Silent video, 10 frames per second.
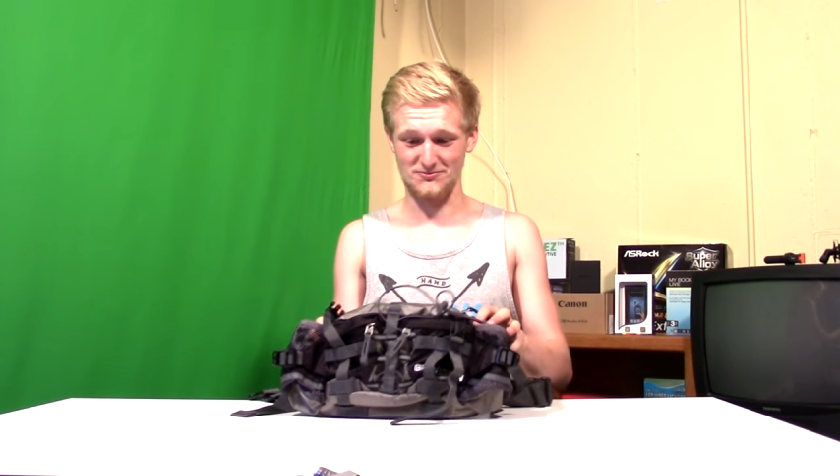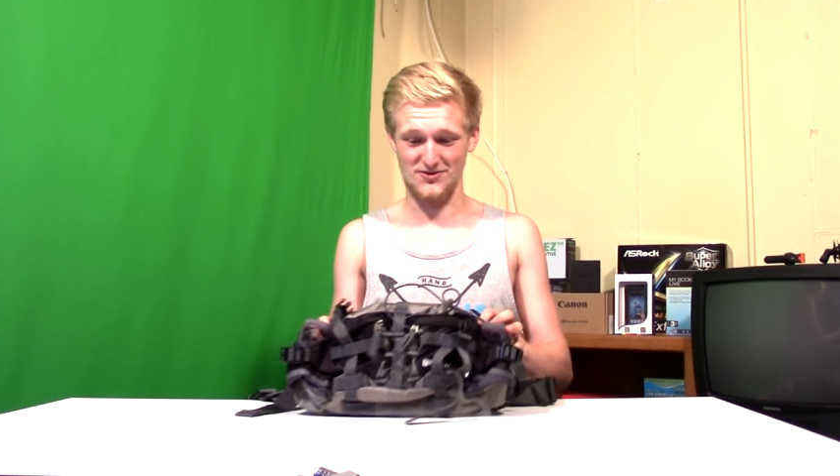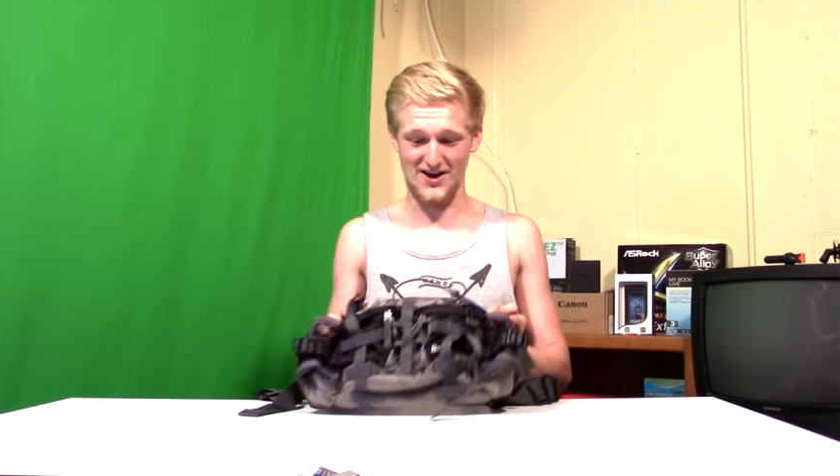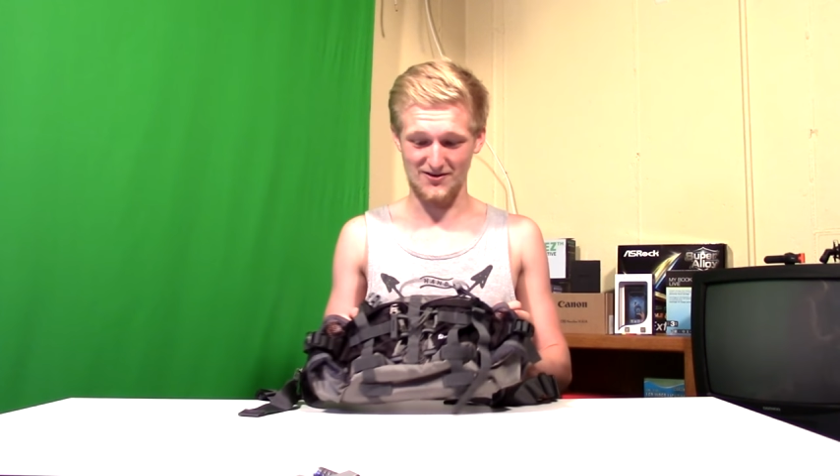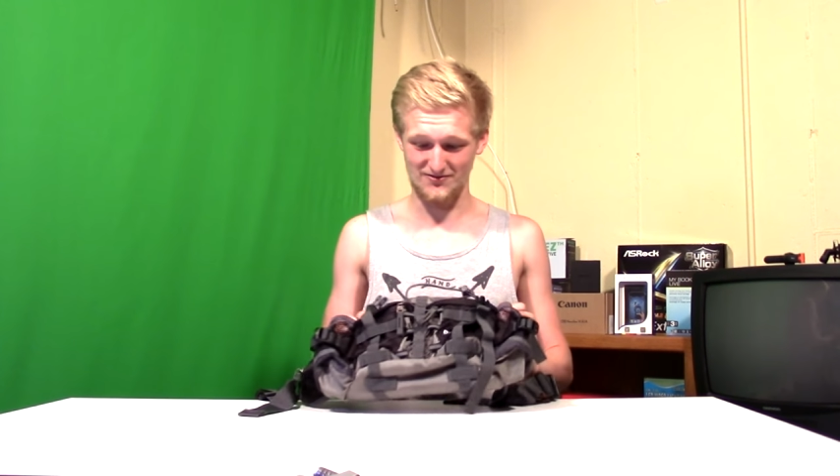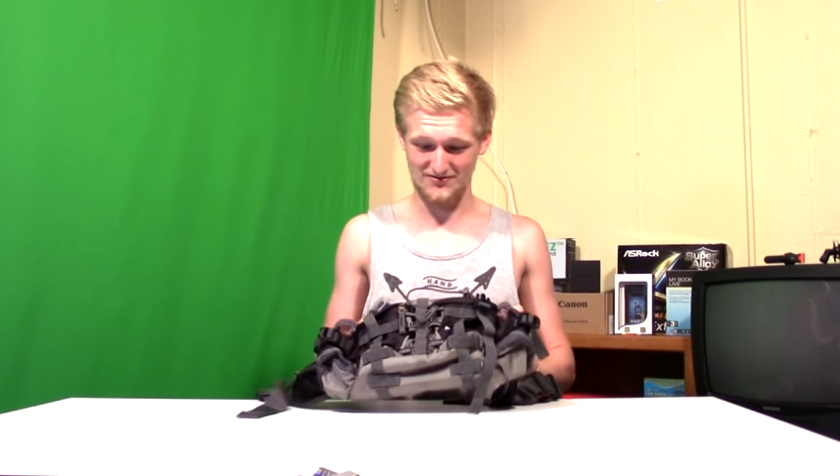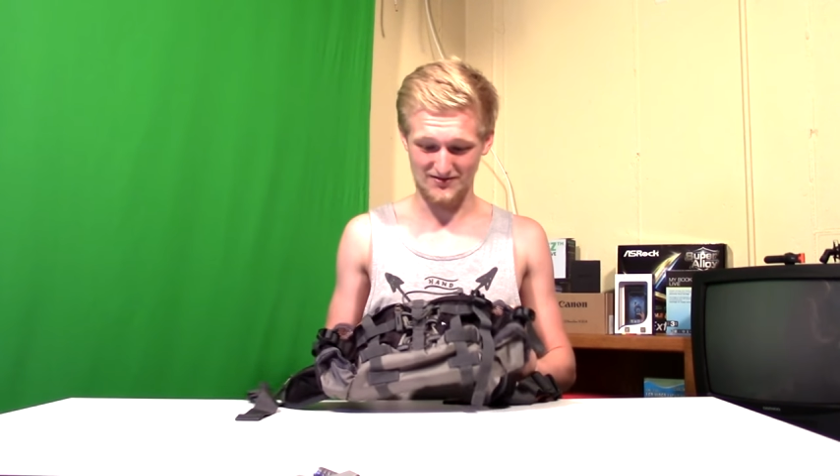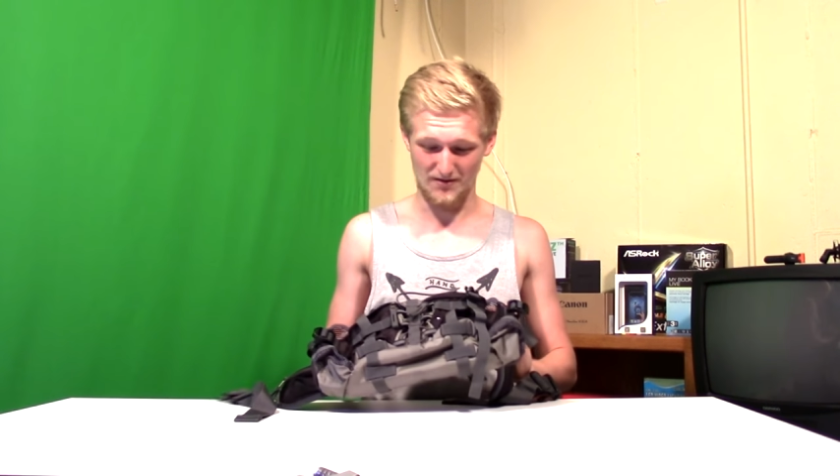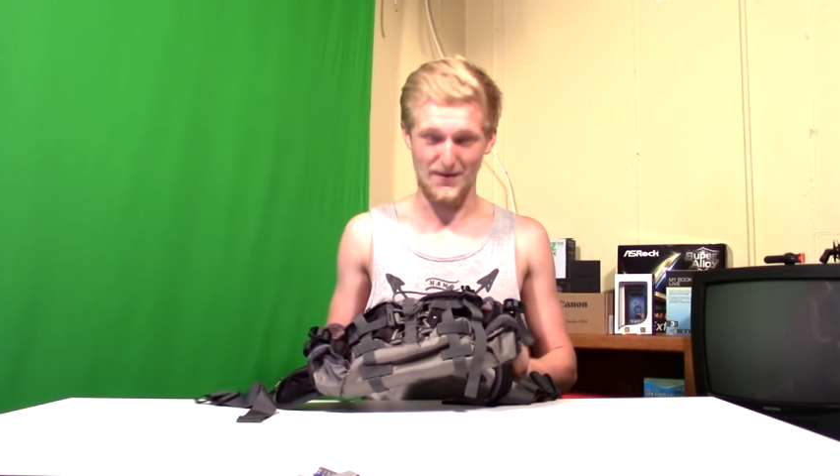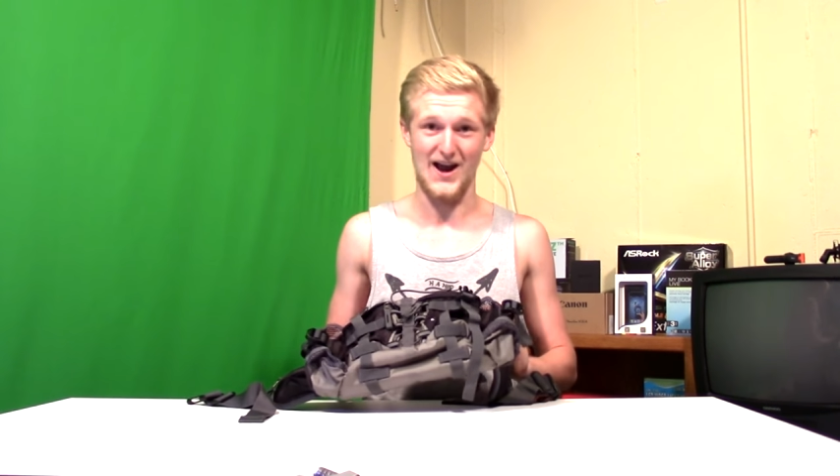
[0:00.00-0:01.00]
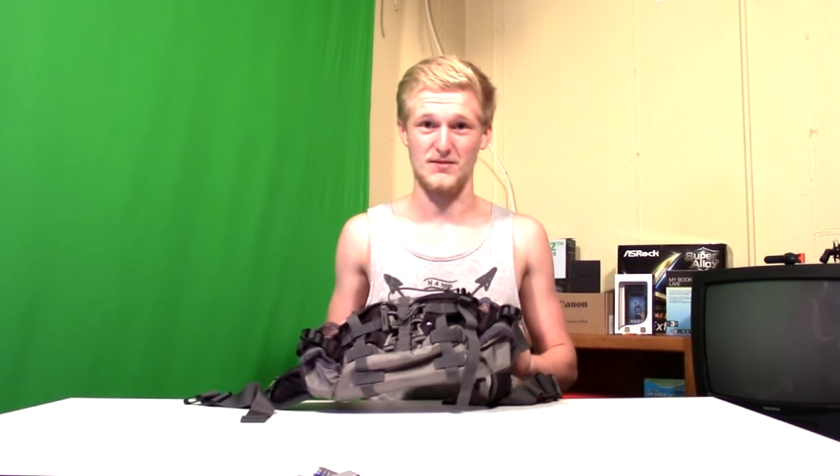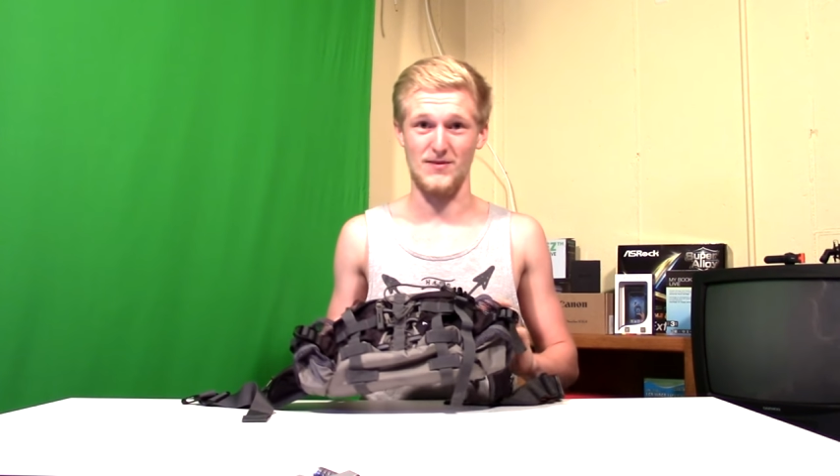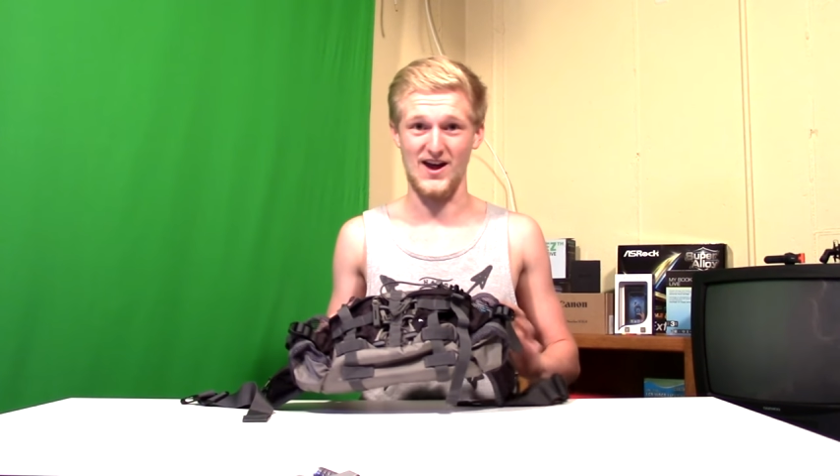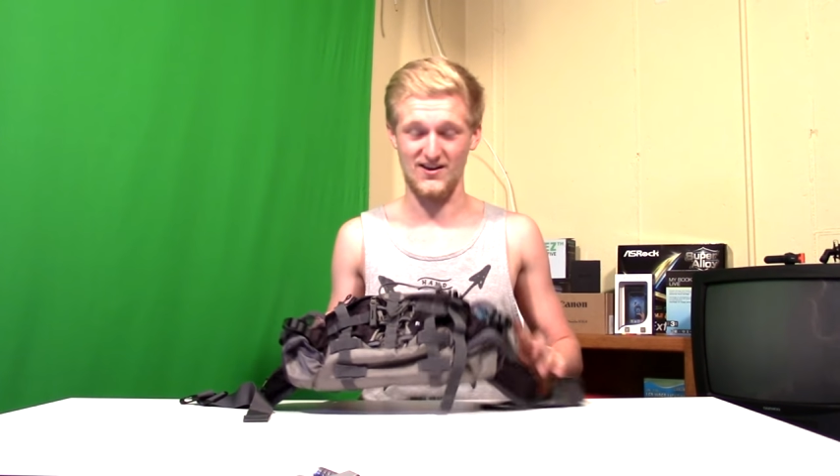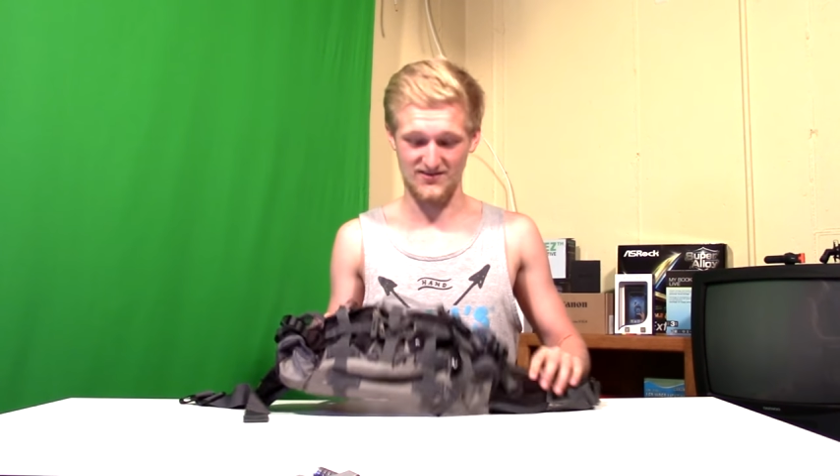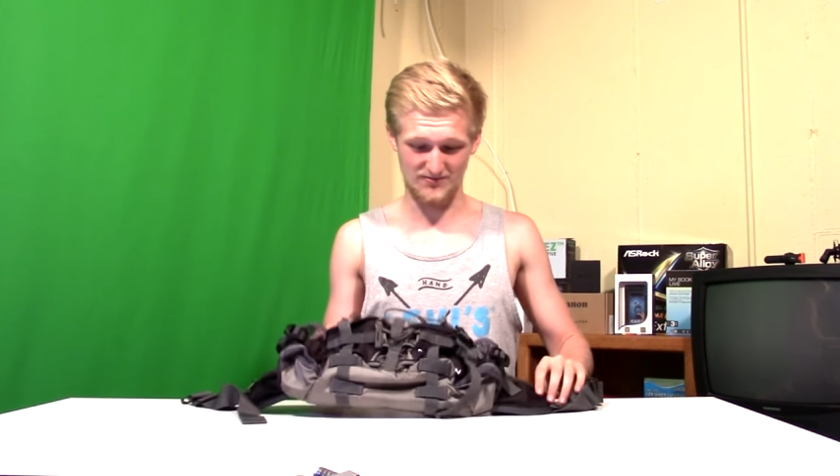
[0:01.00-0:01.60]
without a backpack,